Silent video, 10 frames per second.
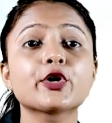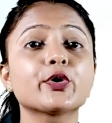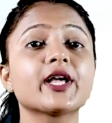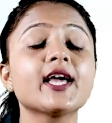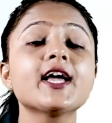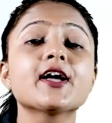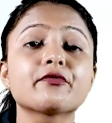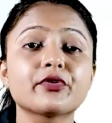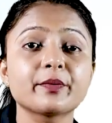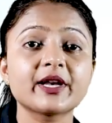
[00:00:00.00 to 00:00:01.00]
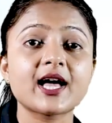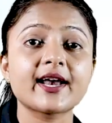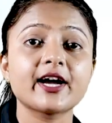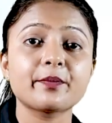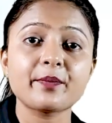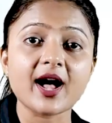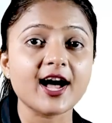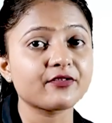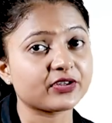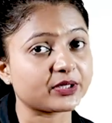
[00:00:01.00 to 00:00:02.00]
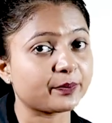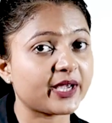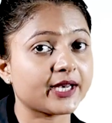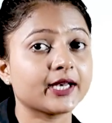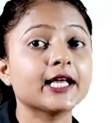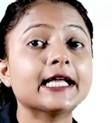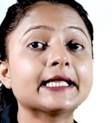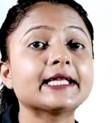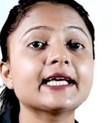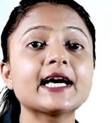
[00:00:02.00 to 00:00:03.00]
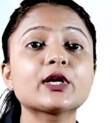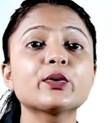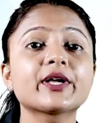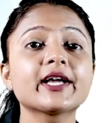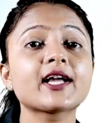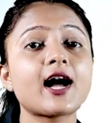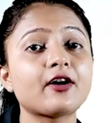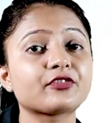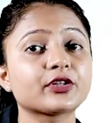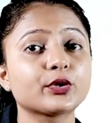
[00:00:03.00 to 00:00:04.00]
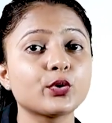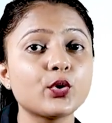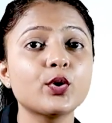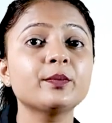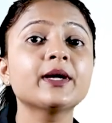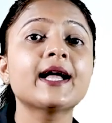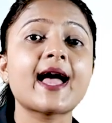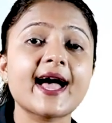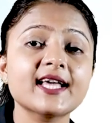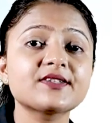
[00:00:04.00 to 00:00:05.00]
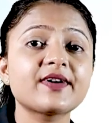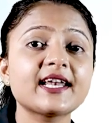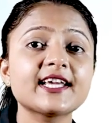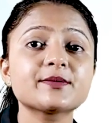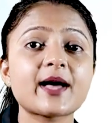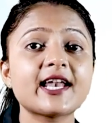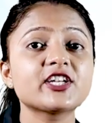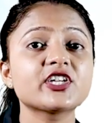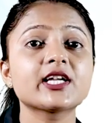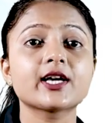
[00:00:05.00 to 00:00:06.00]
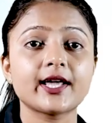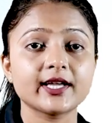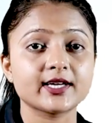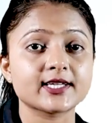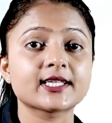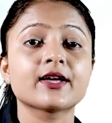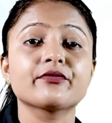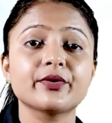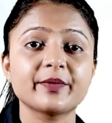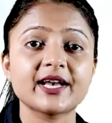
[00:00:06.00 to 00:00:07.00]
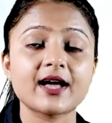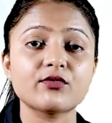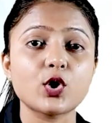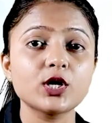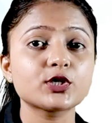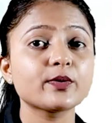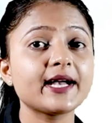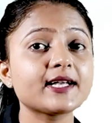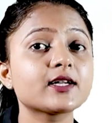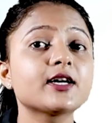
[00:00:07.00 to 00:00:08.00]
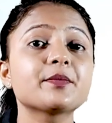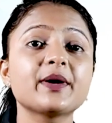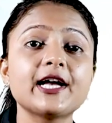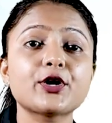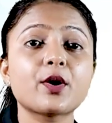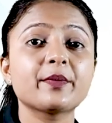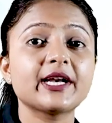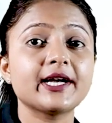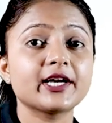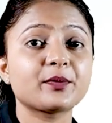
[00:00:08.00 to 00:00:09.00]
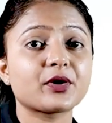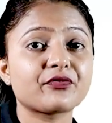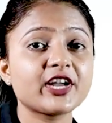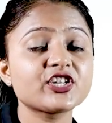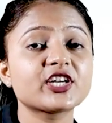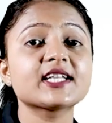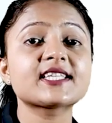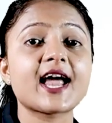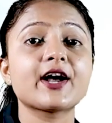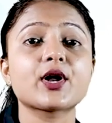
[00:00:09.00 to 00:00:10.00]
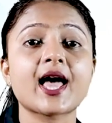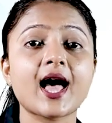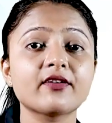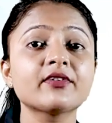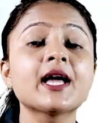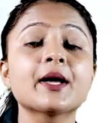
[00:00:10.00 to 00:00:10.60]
Today, women are at par with men. They are looking after the home as well as managing careers. Women have also entered male-dominated professions and have